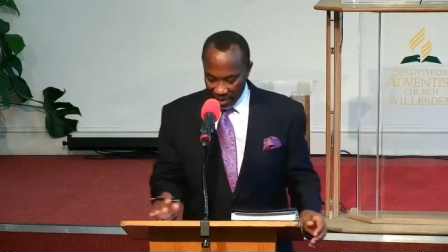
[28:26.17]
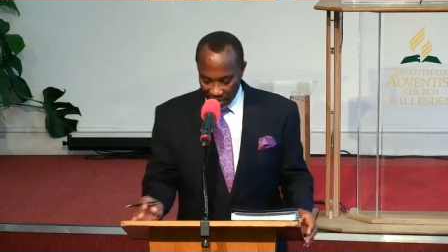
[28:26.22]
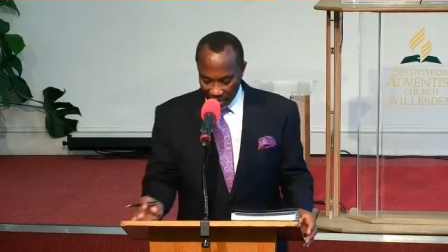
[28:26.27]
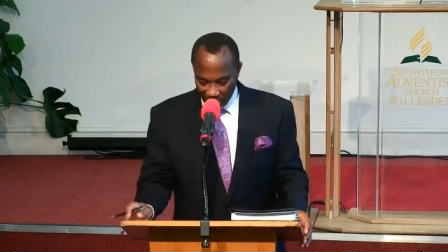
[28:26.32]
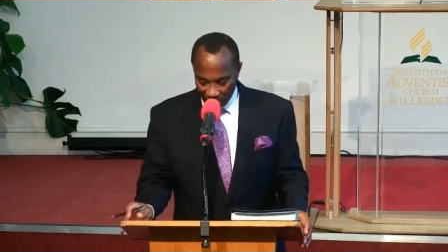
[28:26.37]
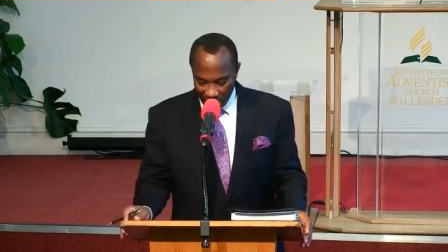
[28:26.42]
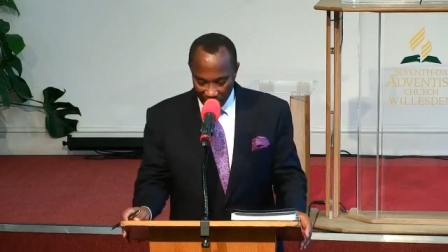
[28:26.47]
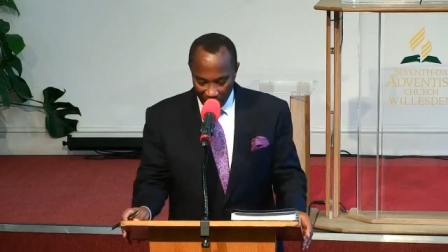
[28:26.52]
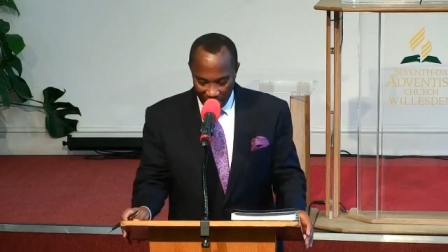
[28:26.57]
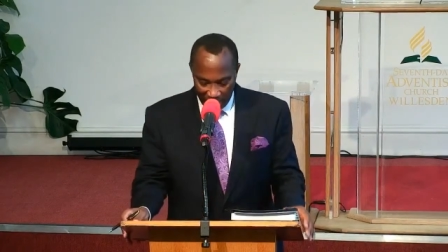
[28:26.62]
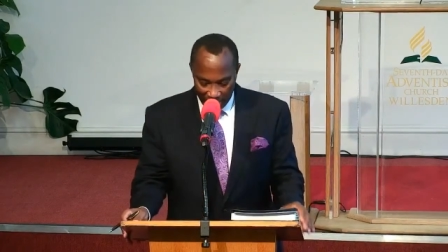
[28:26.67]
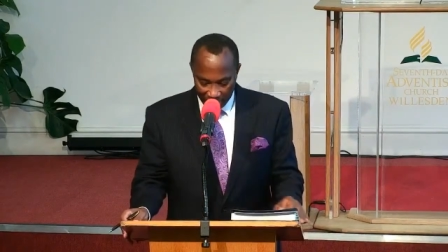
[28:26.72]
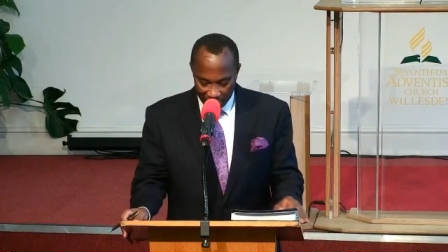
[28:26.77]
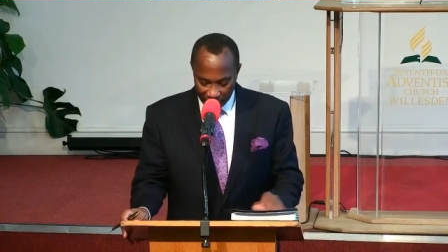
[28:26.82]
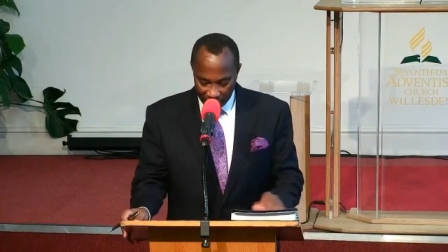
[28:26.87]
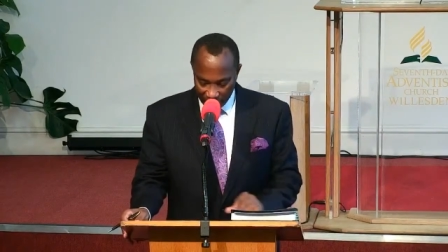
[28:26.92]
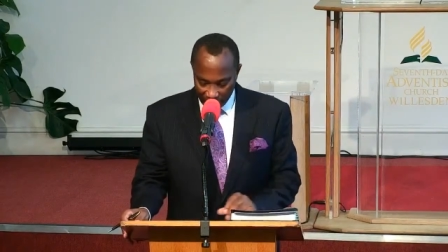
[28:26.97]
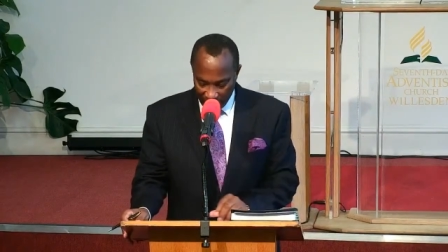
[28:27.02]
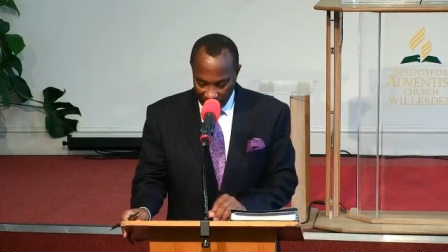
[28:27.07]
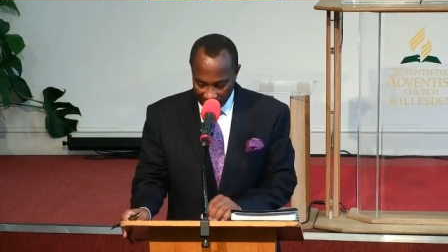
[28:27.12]
and we'll be able
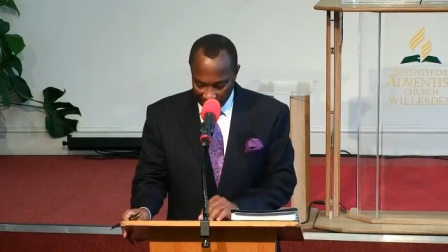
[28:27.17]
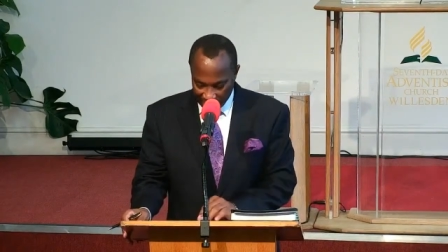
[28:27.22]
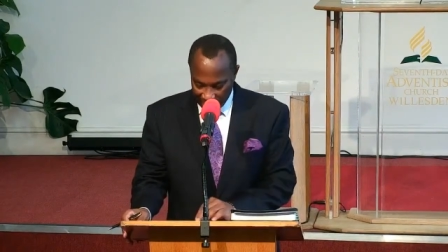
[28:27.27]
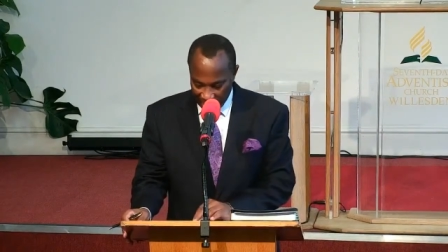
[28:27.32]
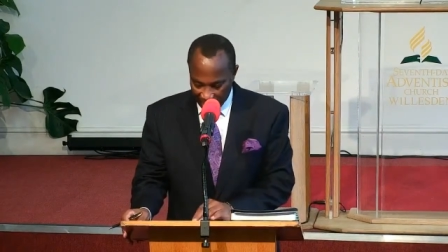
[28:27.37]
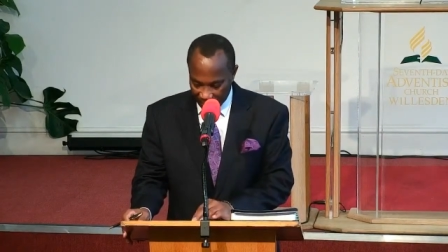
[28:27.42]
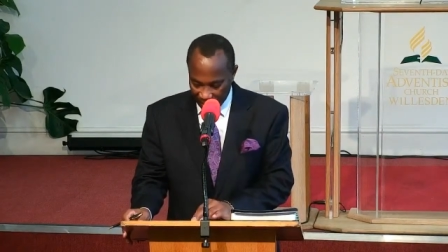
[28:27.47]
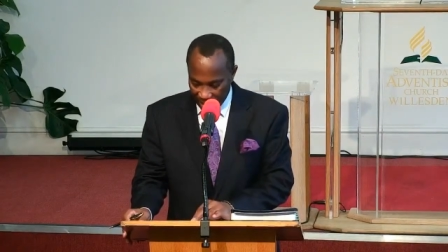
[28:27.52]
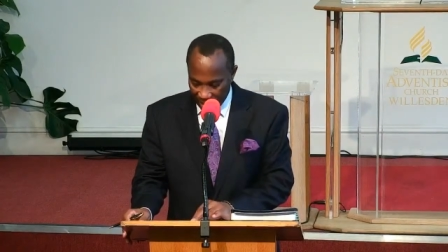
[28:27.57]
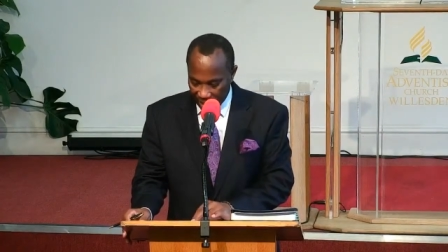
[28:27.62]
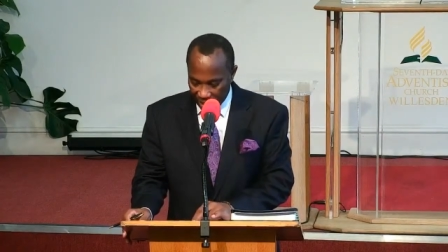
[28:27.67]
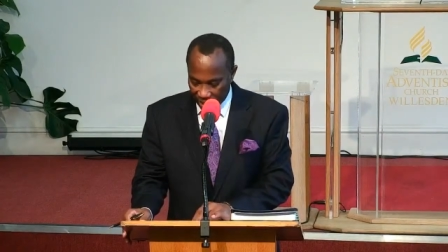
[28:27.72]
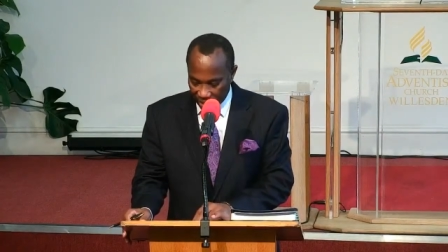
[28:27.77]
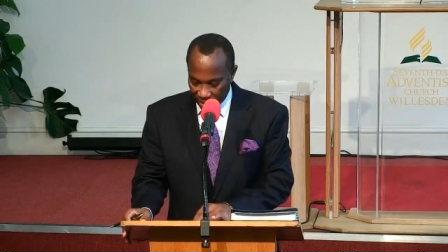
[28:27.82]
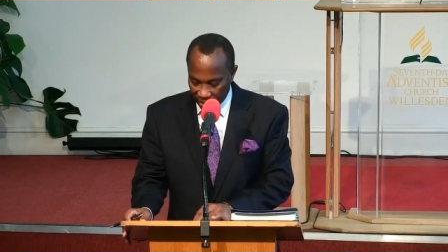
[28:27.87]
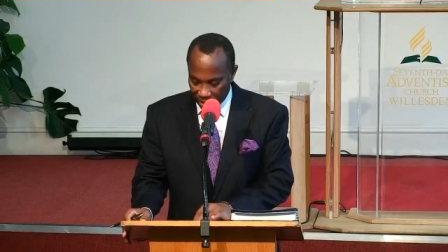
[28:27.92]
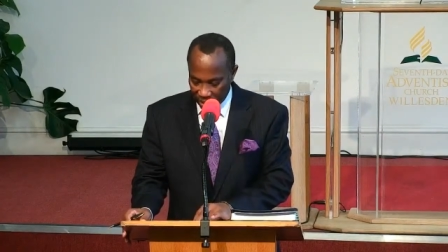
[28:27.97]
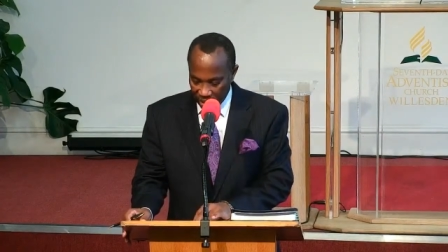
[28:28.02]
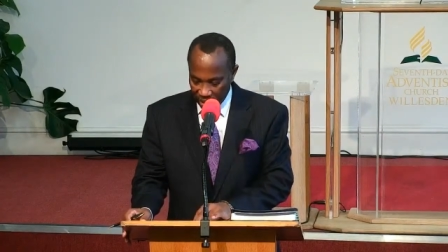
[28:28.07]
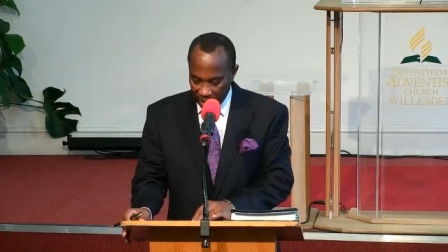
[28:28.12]
to mash them
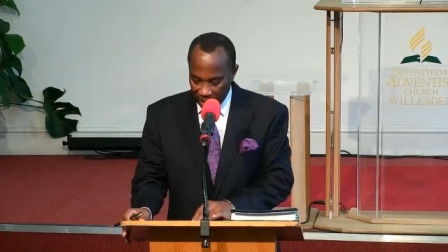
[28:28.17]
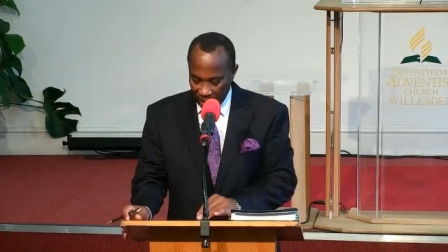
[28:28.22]
down.